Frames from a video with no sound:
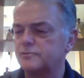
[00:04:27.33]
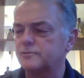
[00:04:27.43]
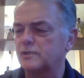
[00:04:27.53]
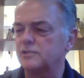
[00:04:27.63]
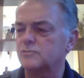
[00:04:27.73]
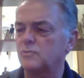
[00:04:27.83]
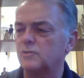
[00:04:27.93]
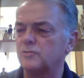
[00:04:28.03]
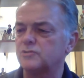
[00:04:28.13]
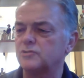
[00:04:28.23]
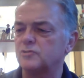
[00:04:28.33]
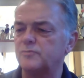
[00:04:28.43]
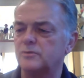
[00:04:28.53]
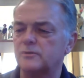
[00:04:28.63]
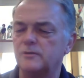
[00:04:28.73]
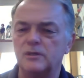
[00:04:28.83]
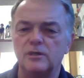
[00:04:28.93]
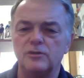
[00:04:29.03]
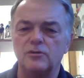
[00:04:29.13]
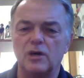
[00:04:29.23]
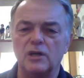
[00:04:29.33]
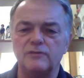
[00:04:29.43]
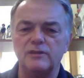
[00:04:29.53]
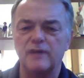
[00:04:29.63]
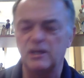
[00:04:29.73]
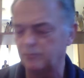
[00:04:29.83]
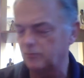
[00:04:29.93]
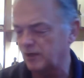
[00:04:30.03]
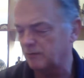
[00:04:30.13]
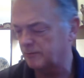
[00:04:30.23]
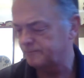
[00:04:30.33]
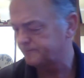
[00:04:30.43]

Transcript: So that's quite a nice little book. Not overly valuable, that one.